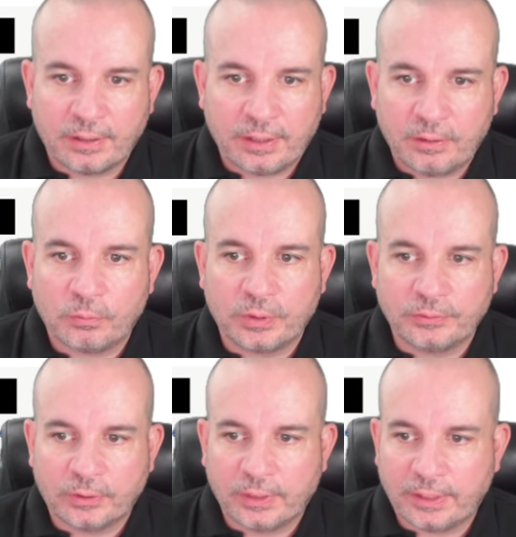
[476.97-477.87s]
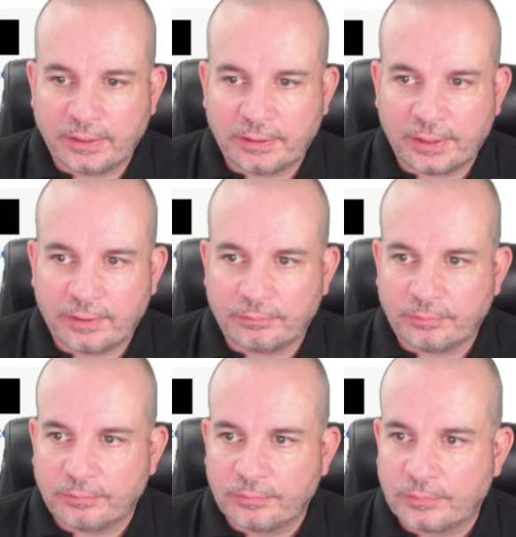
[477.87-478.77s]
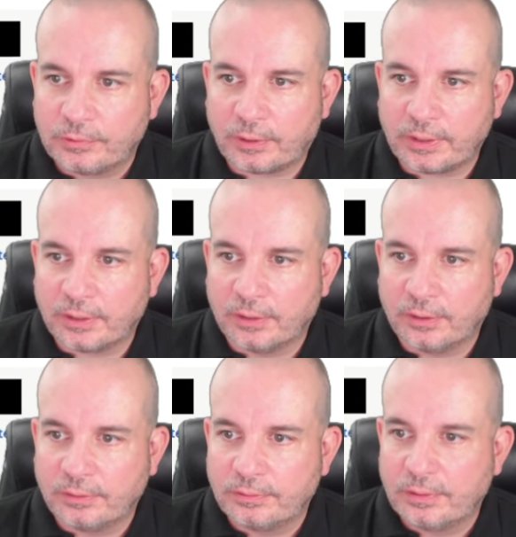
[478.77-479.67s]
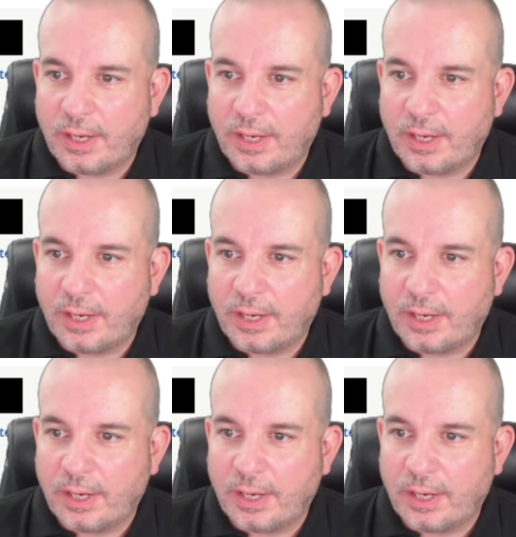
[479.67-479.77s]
it will not let you down. Great car,